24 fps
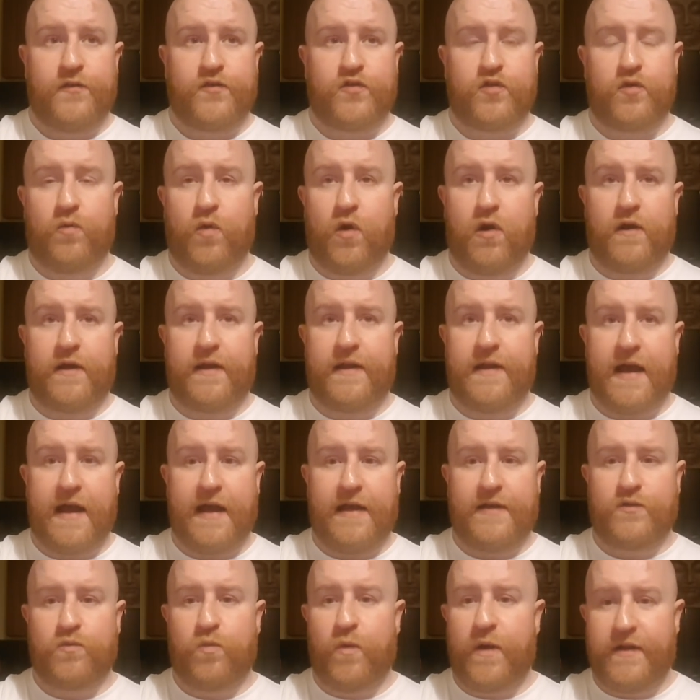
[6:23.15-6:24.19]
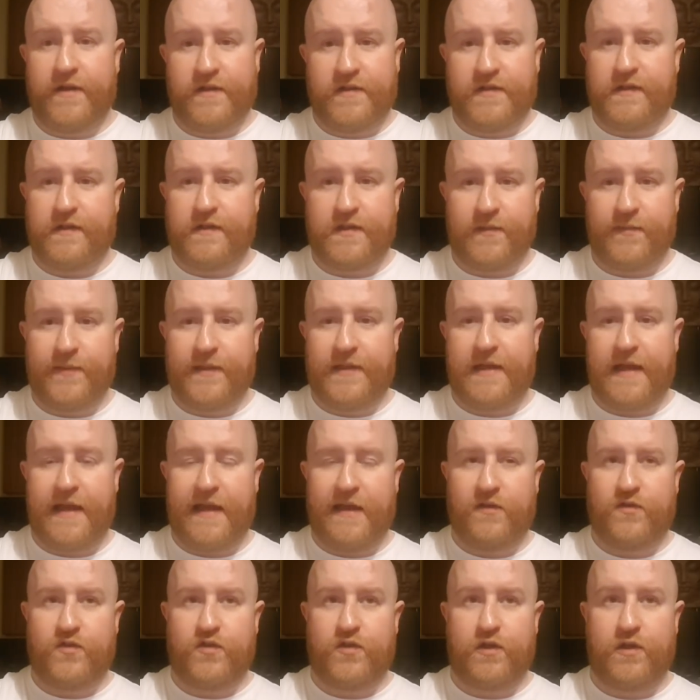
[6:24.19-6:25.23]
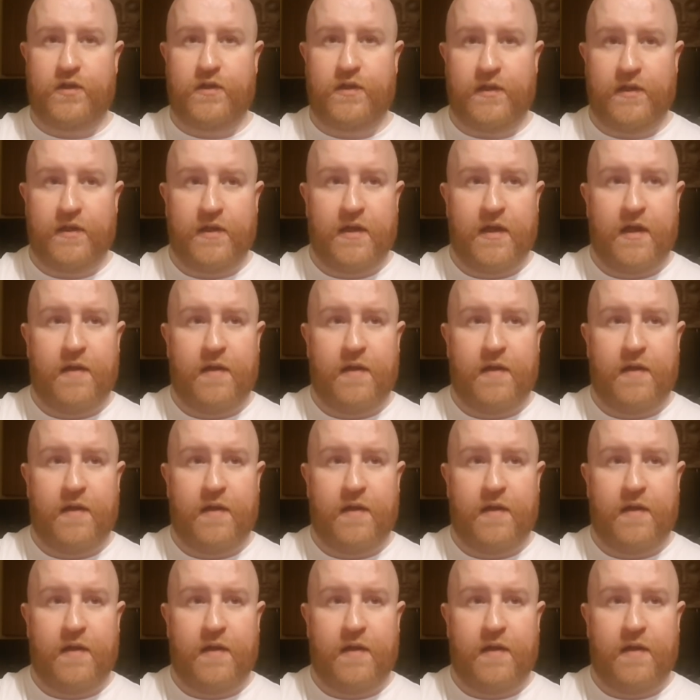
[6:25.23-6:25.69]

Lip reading: to organise witness intimidation,